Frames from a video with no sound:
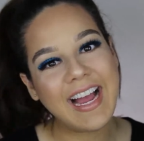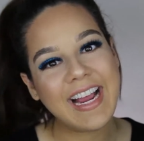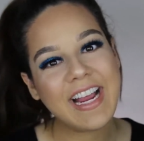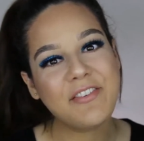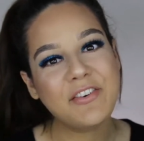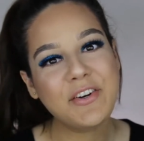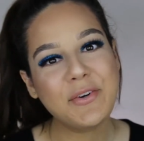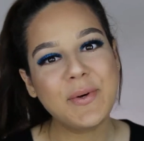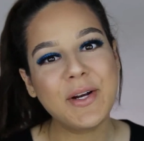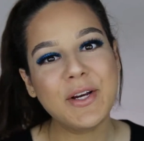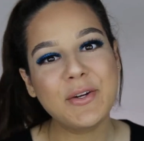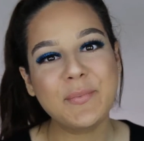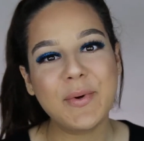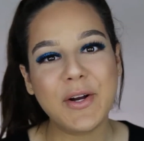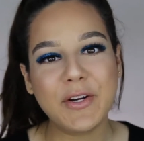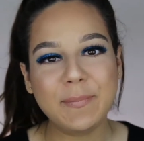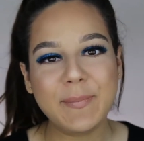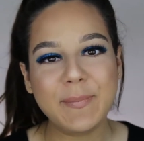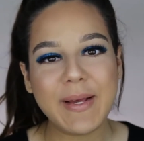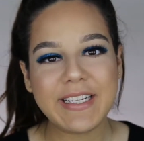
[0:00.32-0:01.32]
Hi everyone,
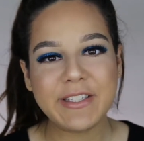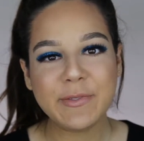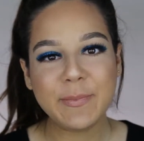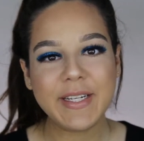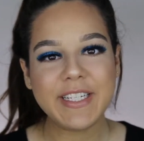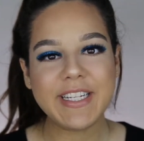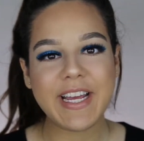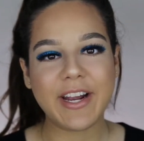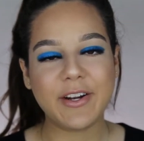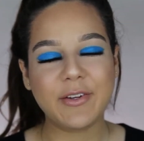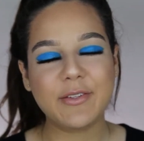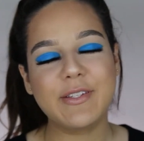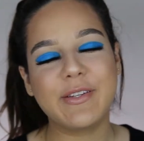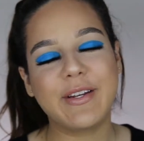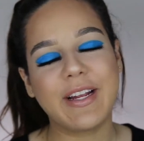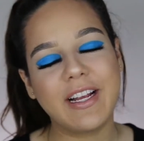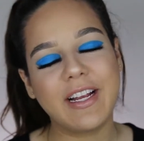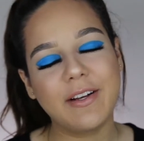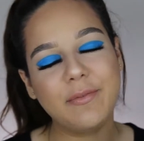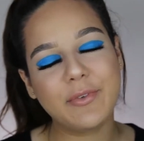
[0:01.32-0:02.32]
welcome back to my channel.
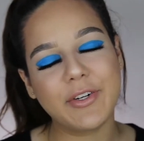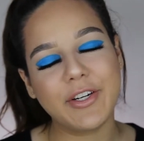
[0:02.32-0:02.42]
Today I'm